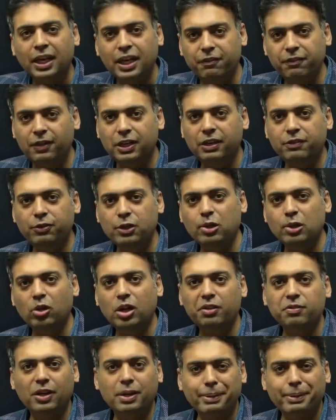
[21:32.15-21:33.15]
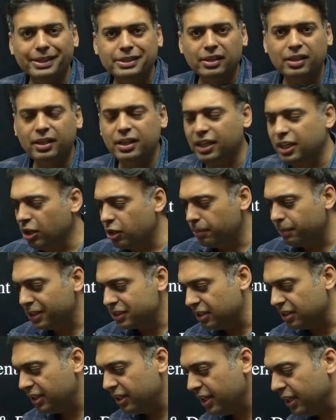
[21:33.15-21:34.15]
Even if you are going for a bachelor degree or
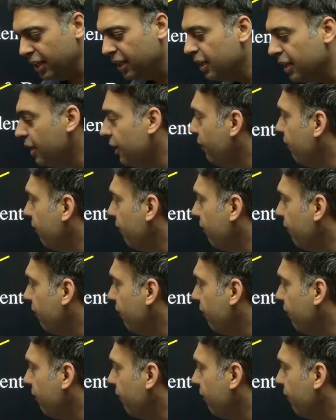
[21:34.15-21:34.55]
master degree,